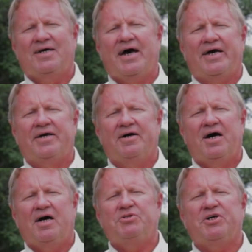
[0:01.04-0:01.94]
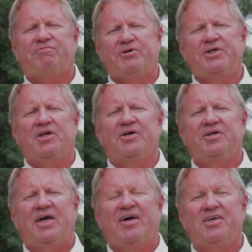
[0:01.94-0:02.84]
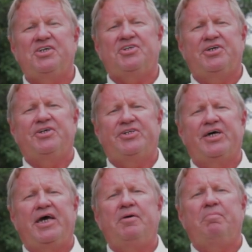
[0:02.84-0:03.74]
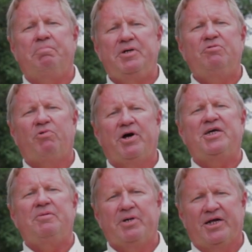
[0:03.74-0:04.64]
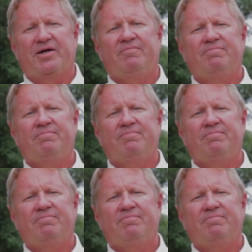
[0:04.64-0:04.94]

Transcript: Hi, I'm Jeff Friedland, and this is a Be Ready Minute.